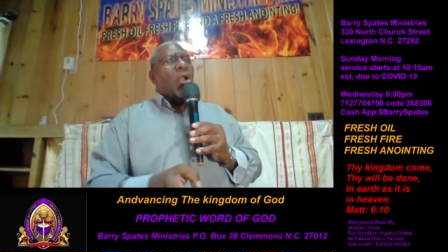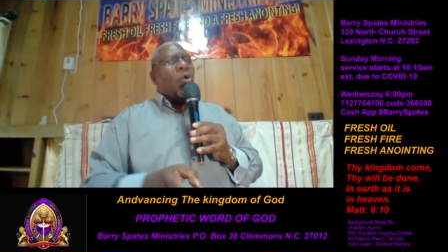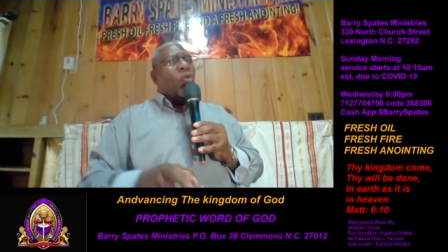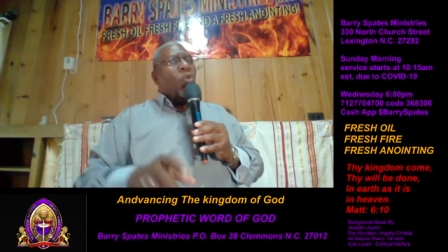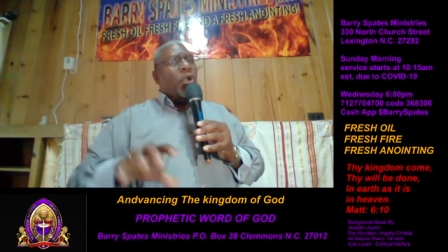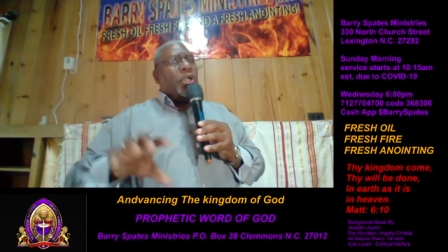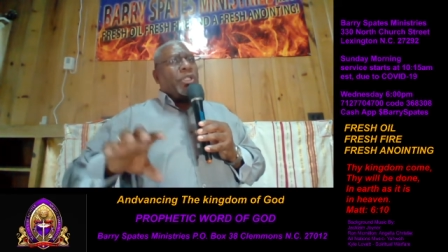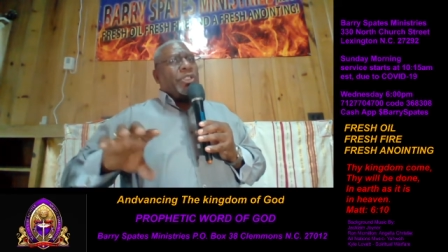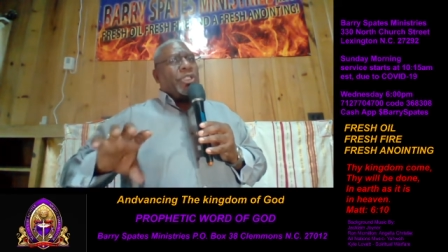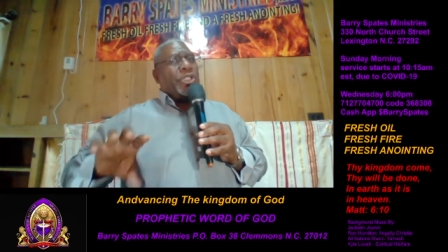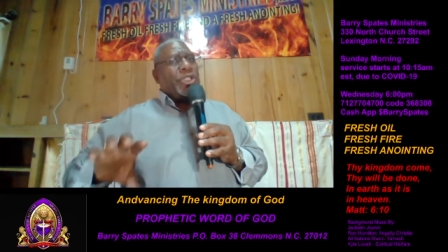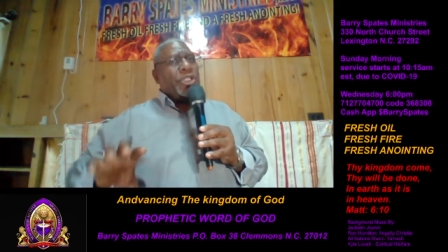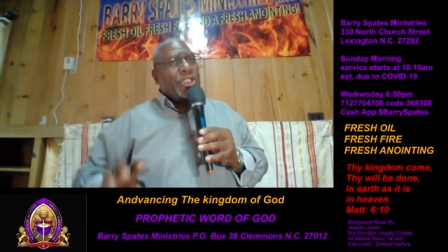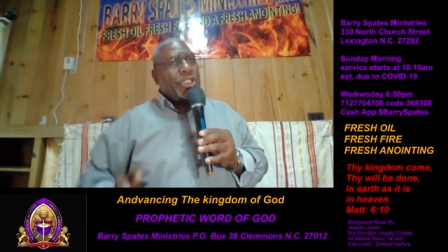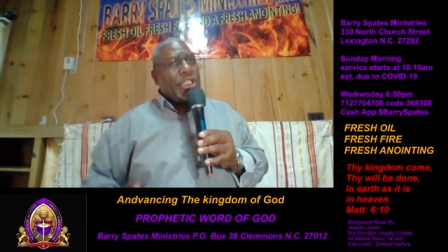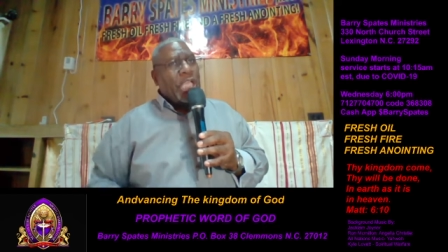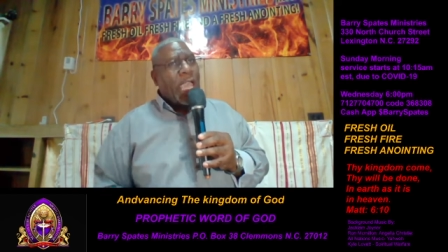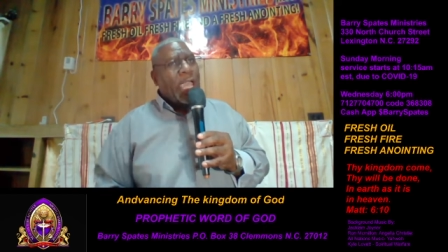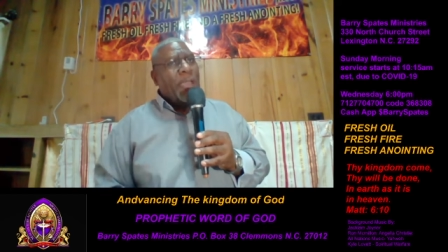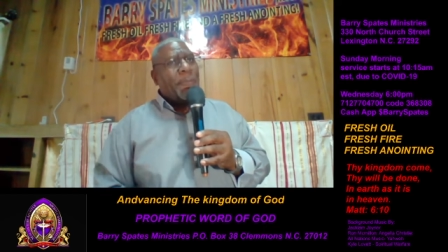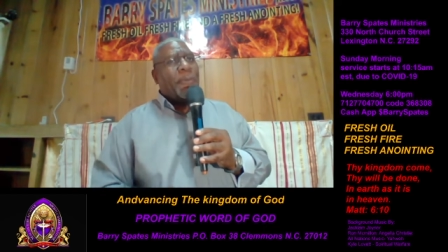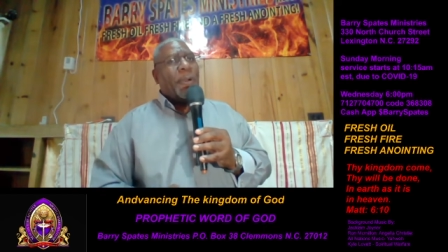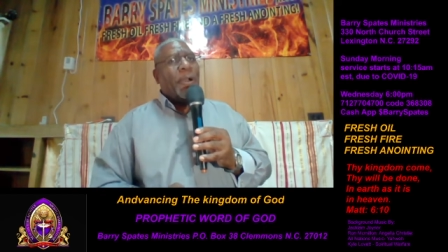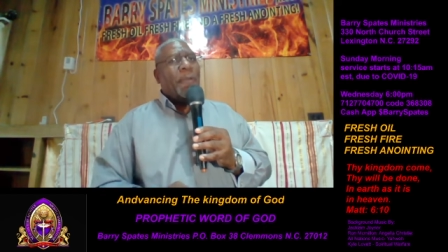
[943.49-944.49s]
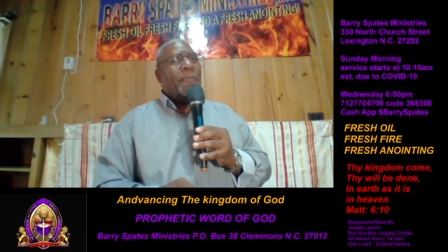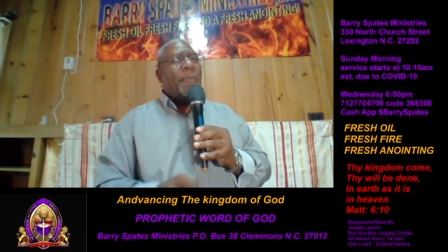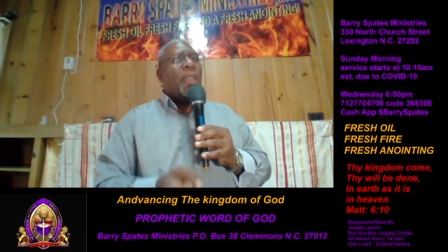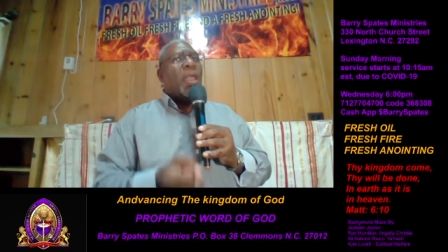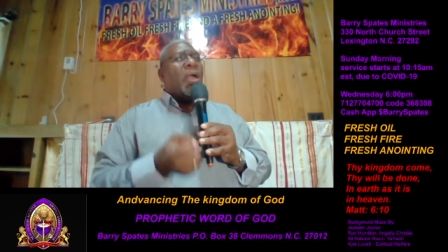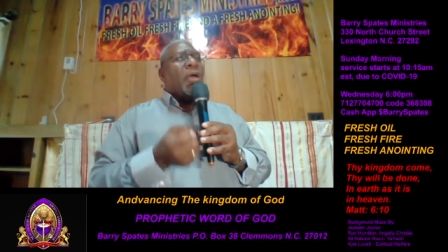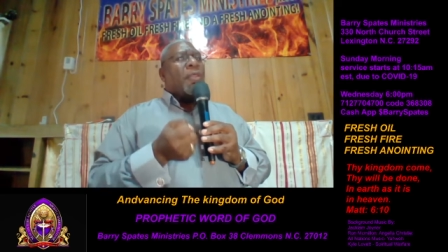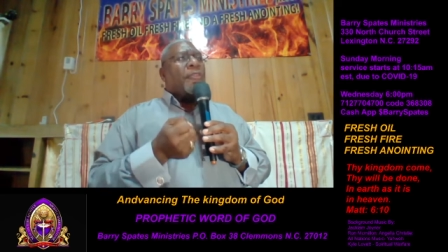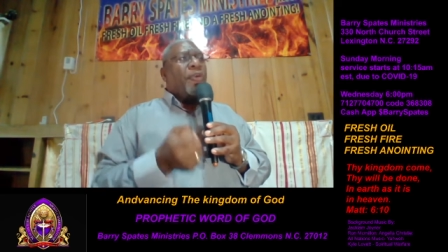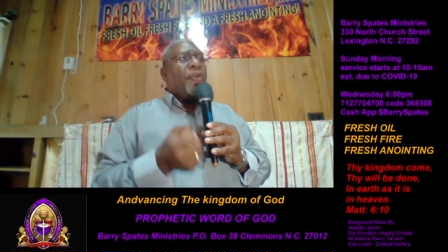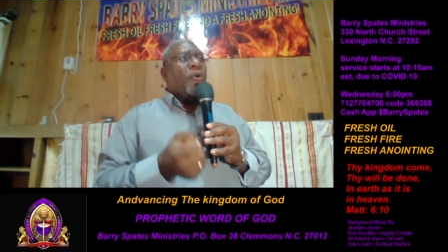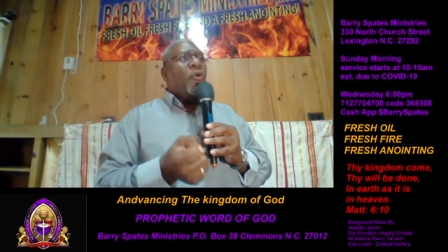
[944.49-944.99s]
We're shapen
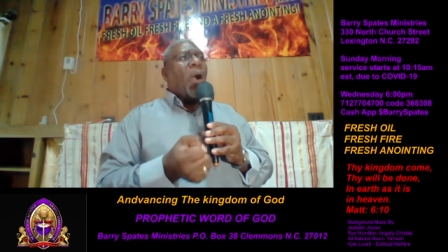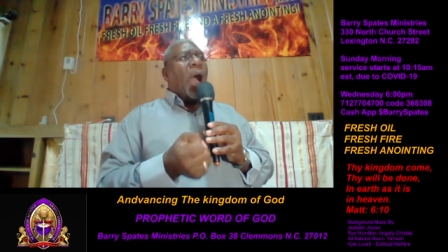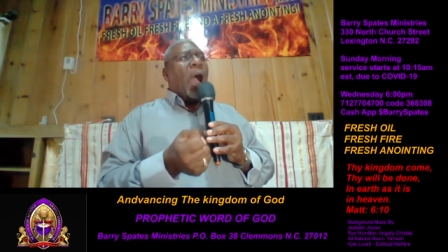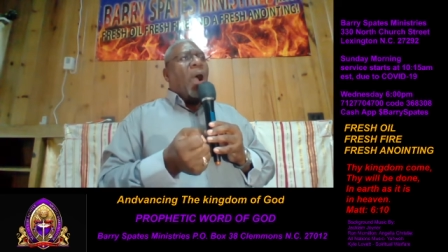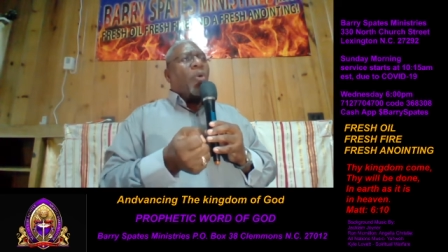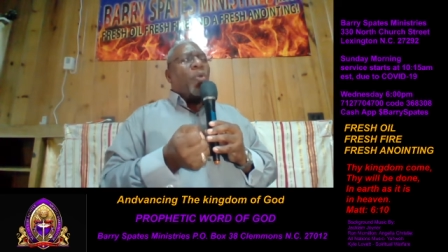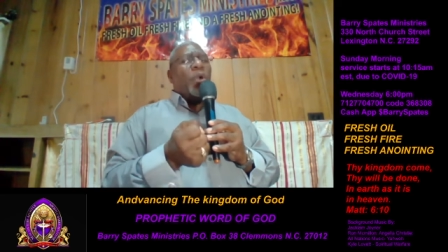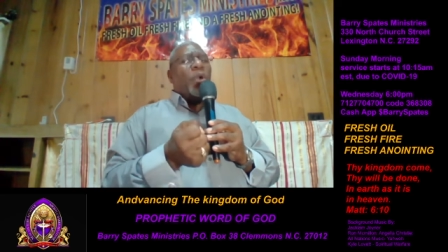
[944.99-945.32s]
through our